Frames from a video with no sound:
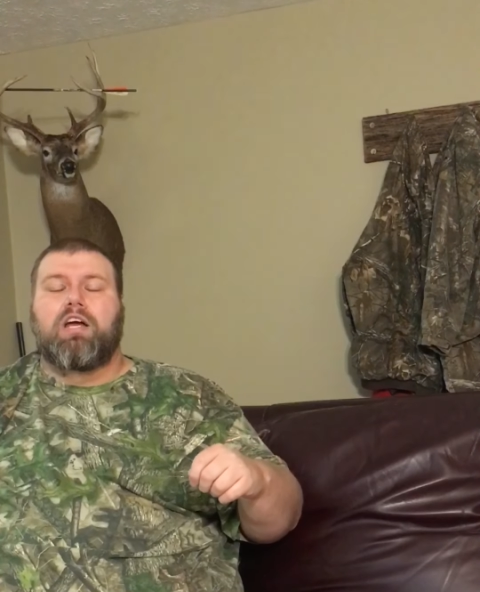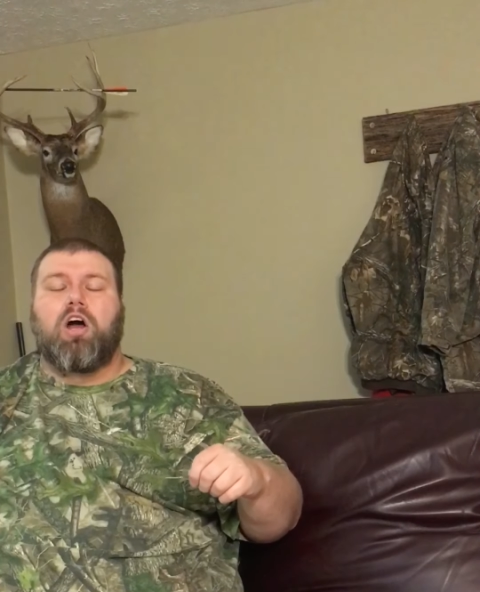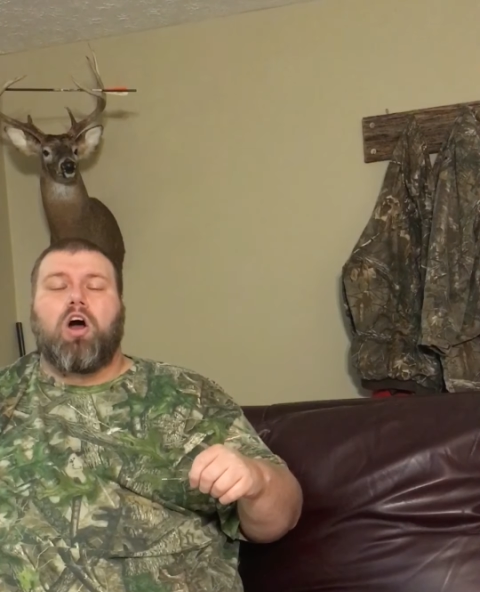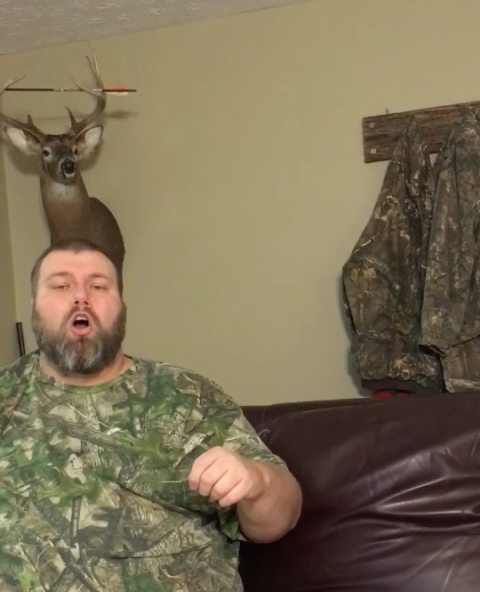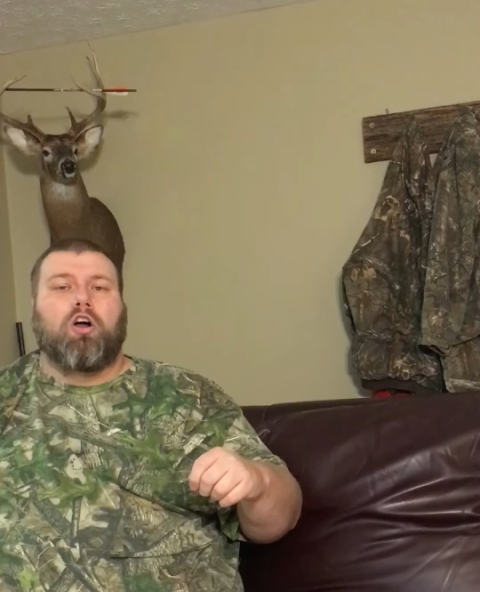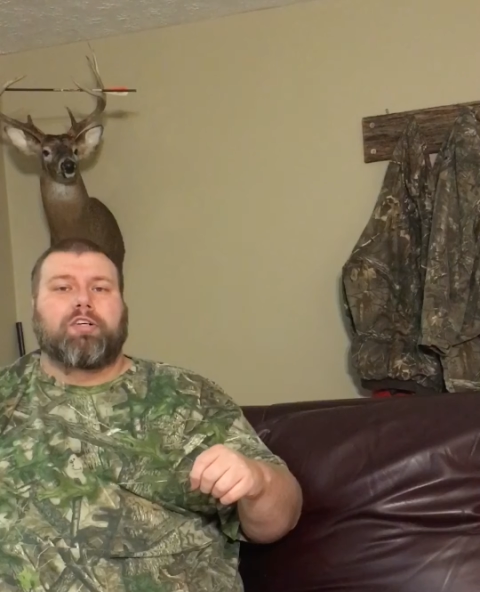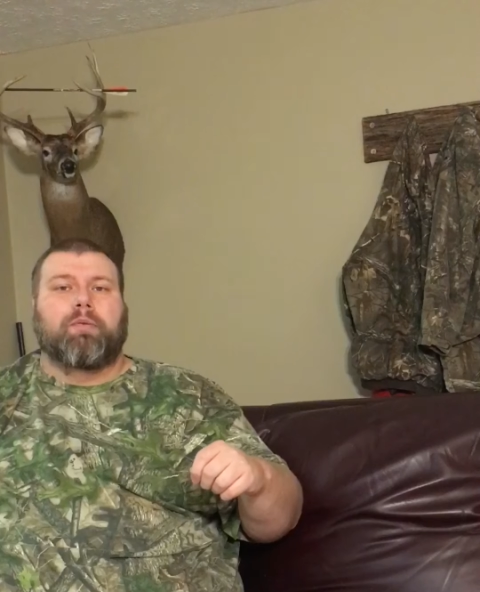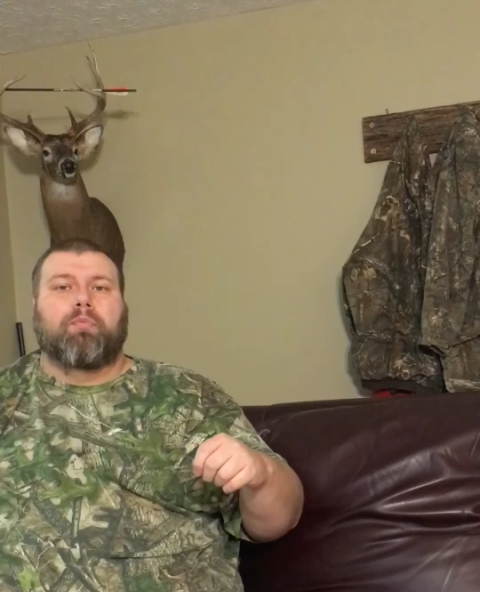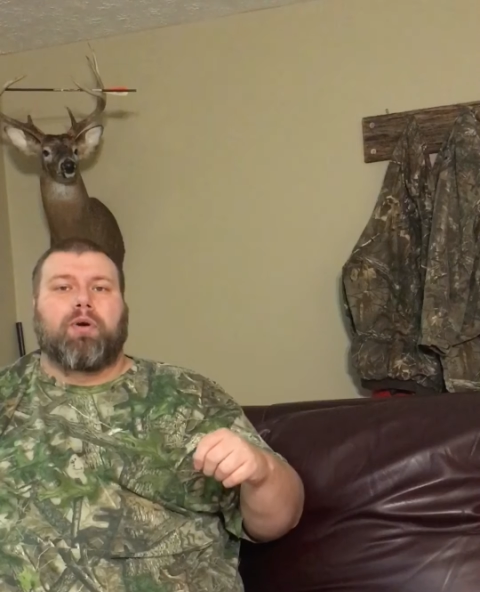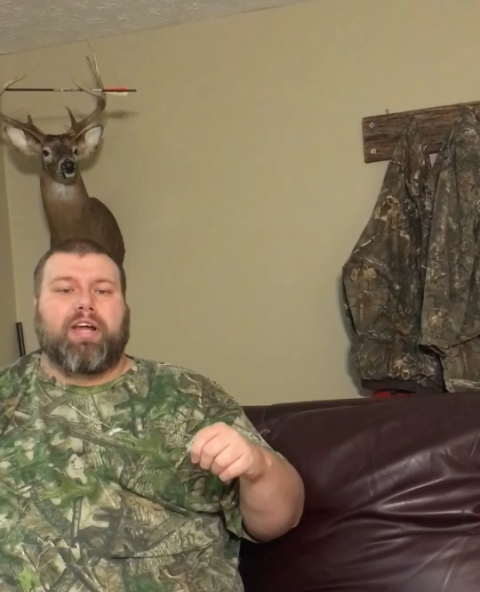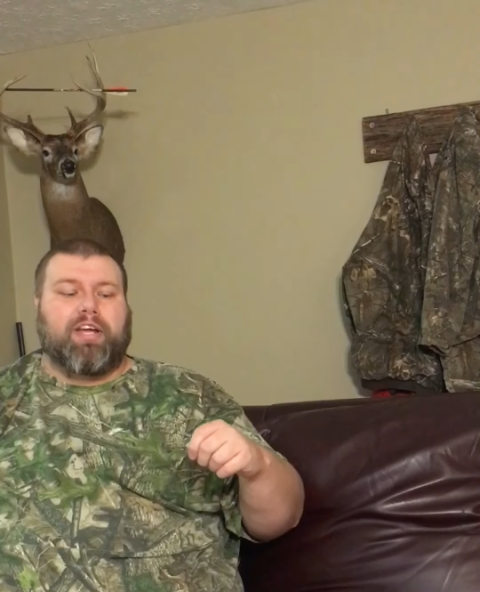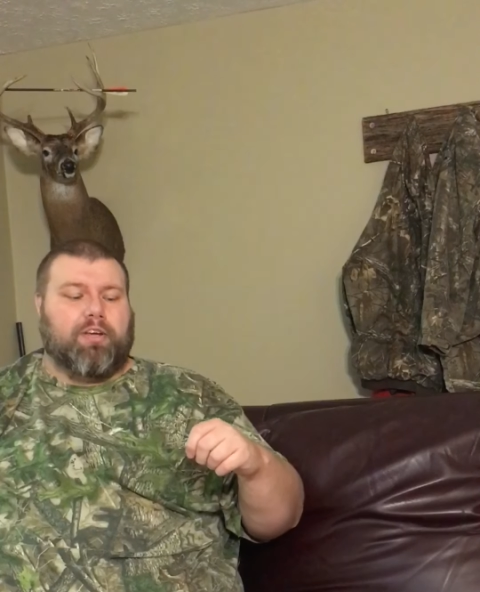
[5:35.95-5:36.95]
hard to
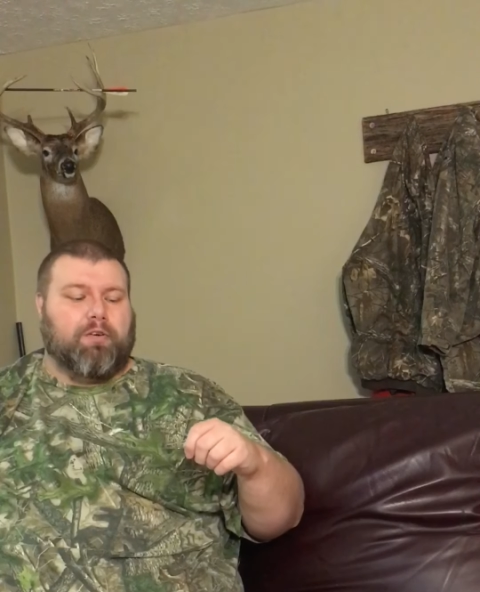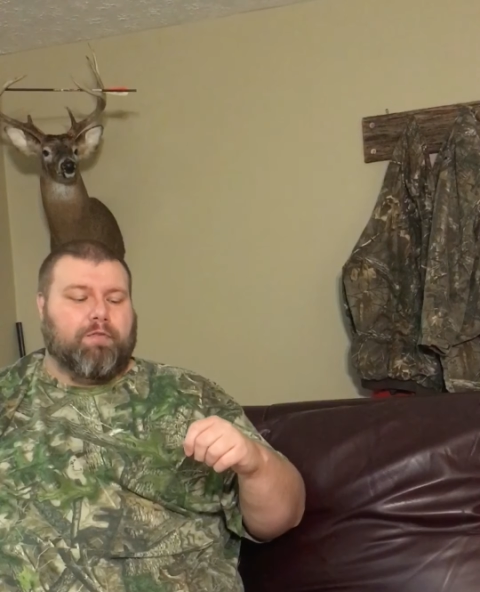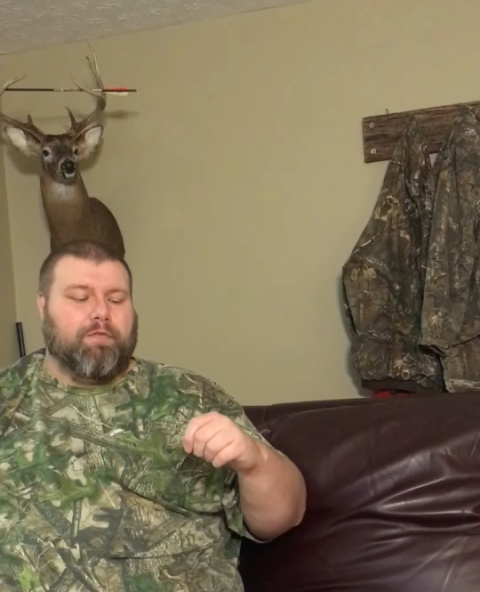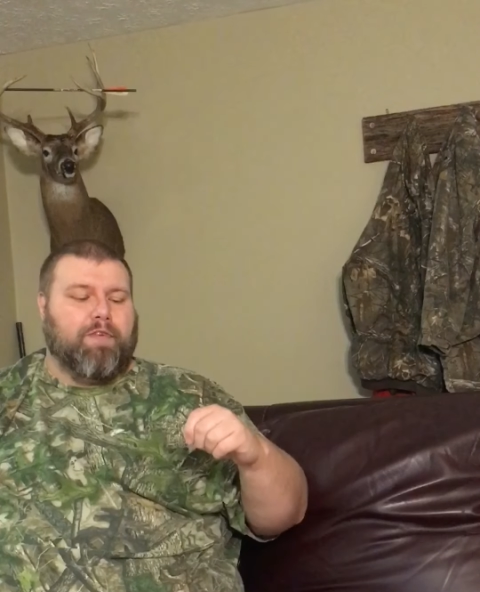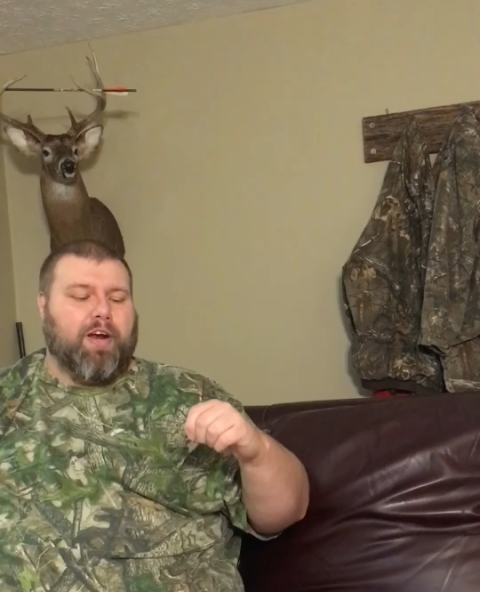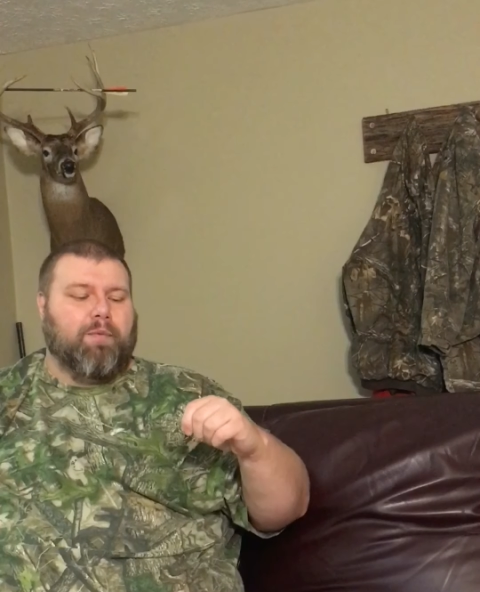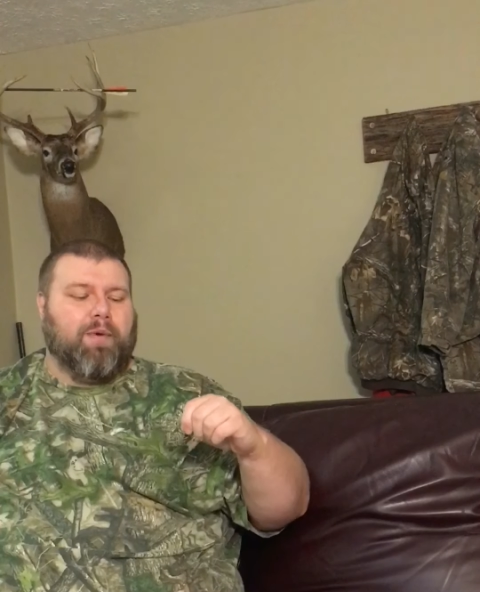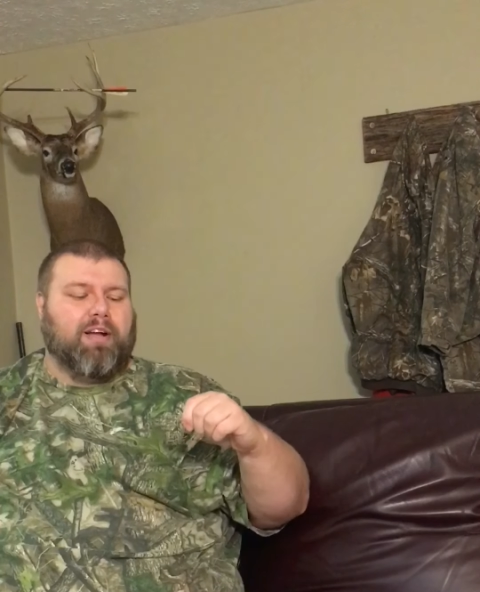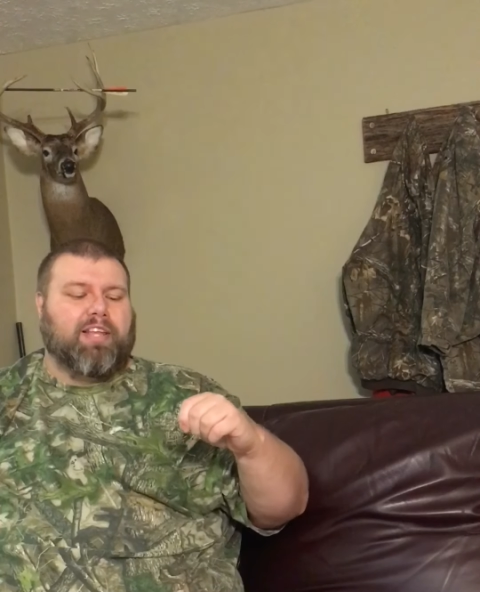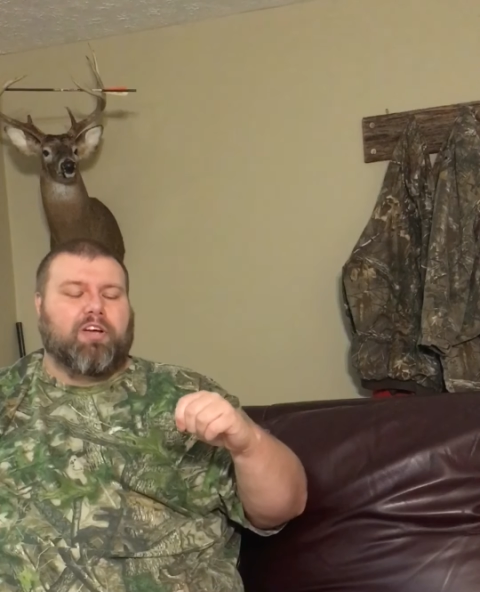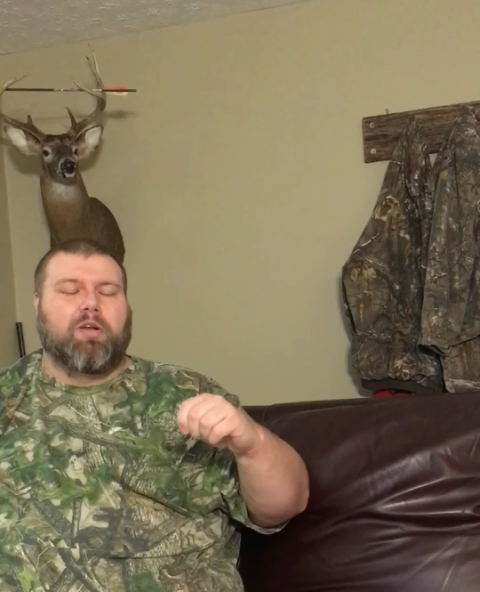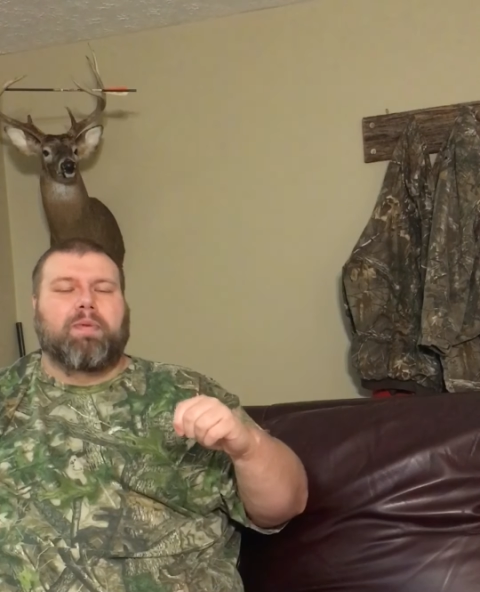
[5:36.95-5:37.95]
break. You're very rarely
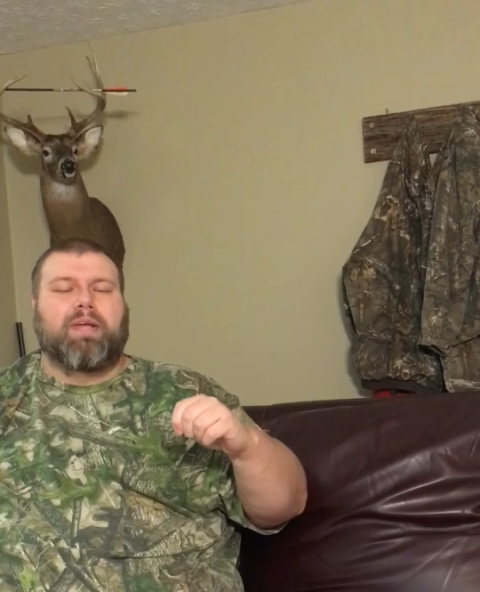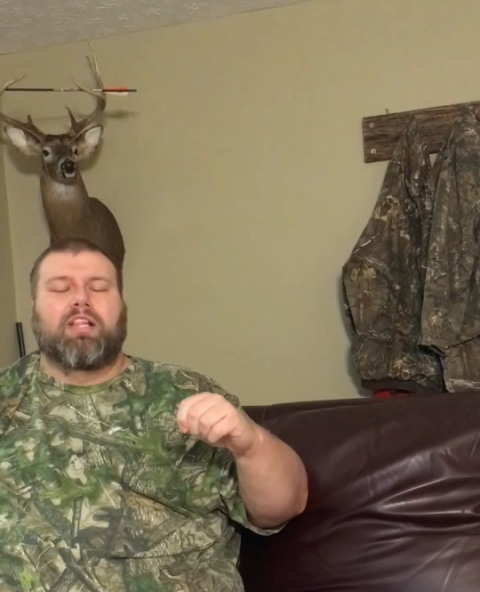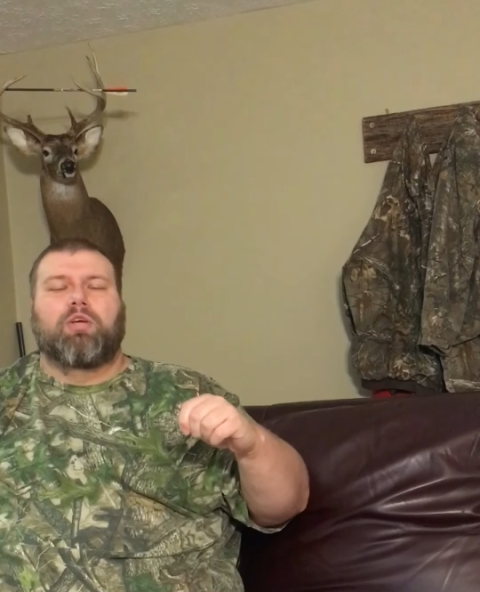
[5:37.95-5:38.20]
going to be